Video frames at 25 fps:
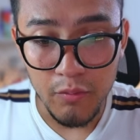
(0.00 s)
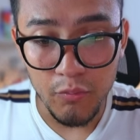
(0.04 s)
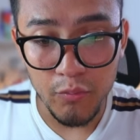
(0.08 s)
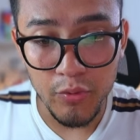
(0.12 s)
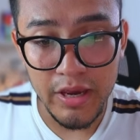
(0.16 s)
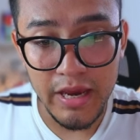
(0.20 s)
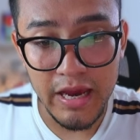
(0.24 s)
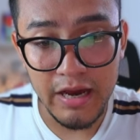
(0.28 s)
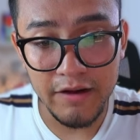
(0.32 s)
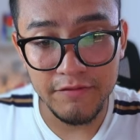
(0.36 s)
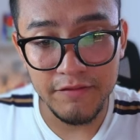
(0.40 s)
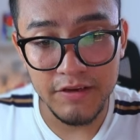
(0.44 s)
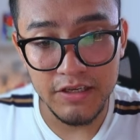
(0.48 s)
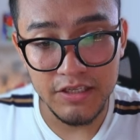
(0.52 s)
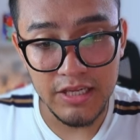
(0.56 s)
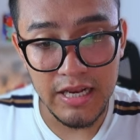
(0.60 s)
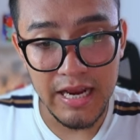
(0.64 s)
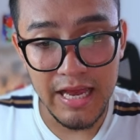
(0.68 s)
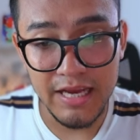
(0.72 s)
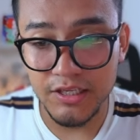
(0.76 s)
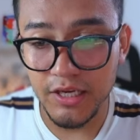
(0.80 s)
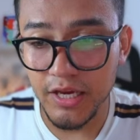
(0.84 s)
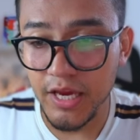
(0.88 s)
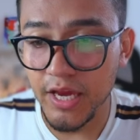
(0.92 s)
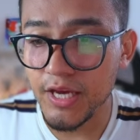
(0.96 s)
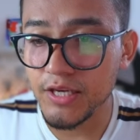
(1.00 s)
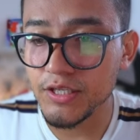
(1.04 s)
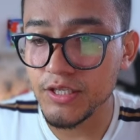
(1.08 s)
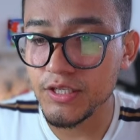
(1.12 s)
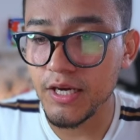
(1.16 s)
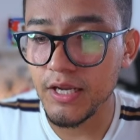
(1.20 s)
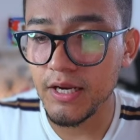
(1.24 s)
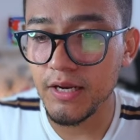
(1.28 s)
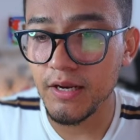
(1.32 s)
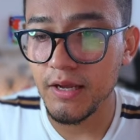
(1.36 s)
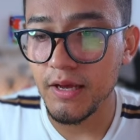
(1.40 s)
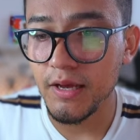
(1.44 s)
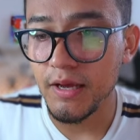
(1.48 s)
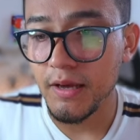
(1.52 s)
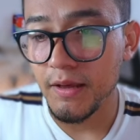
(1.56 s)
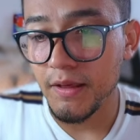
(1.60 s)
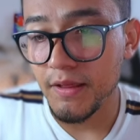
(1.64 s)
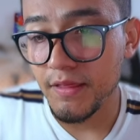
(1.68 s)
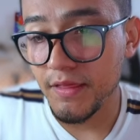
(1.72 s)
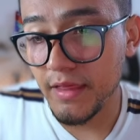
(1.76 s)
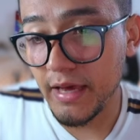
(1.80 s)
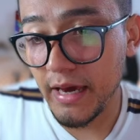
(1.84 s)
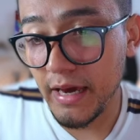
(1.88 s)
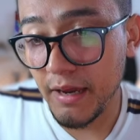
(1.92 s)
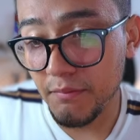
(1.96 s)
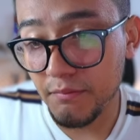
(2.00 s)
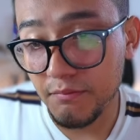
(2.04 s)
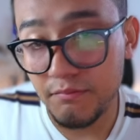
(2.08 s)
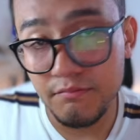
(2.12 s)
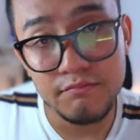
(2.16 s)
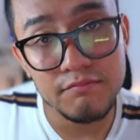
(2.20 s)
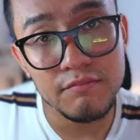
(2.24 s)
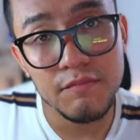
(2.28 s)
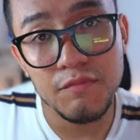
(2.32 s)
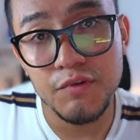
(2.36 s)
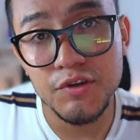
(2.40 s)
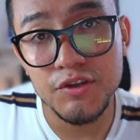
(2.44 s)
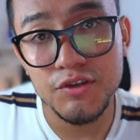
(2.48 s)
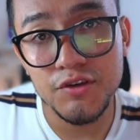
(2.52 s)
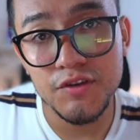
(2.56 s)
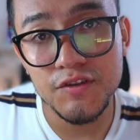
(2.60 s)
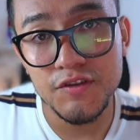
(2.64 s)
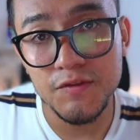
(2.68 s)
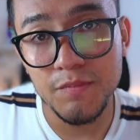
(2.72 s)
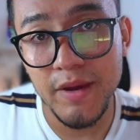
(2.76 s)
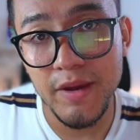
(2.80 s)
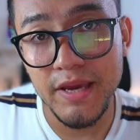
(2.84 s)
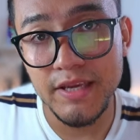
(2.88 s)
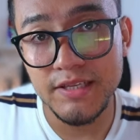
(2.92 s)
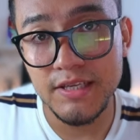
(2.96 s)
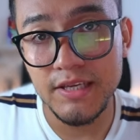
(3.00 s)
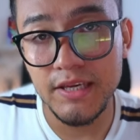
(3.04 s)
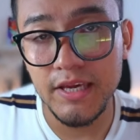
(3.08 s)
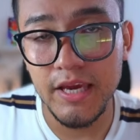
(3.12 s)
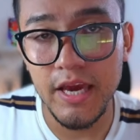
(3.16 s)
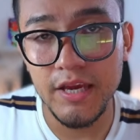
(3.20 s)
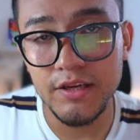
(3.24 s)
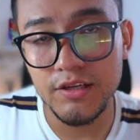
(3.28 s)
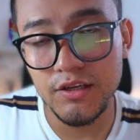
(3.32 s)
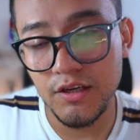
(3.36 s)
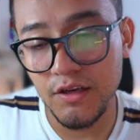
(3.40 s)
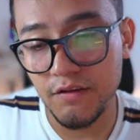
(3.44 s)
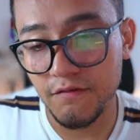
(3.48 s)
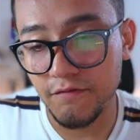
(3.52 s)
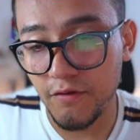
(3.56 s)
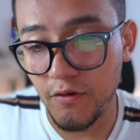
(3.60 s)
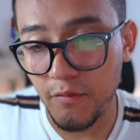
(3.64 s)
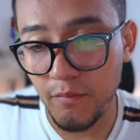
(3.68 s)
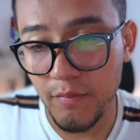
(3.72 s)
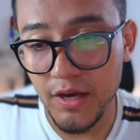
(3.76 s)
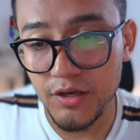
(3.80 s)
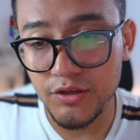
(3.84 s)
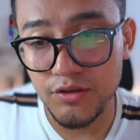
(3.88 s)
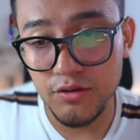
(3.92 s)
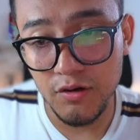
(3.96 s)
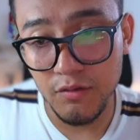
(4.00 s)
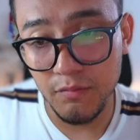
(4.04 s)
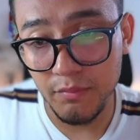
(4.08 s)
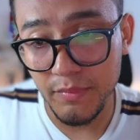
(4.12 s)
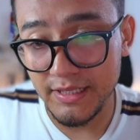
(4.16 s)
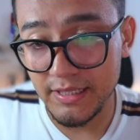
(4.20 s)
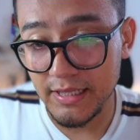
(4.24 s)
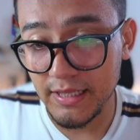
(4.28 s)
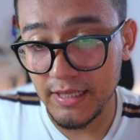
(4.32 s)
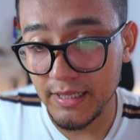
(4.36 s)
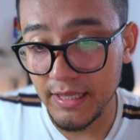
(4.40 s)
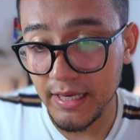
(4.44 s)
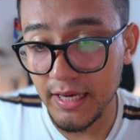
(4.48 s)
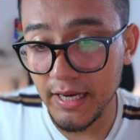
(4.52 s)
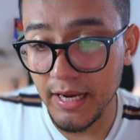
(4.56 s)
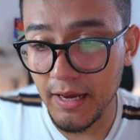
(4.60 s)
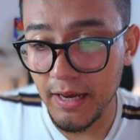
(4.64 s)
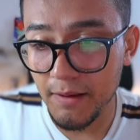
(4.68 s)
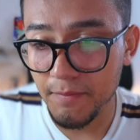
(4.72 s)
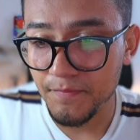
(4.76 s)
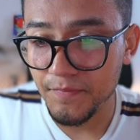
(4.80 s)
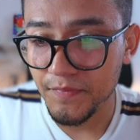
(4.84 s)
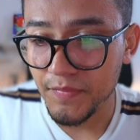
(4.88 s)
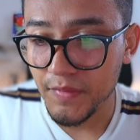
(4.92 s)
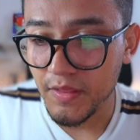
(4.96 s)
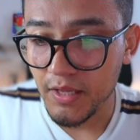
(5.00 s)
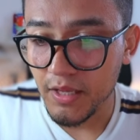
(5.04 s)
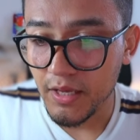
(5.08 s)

We have /agent that returns basic agent information or metadata.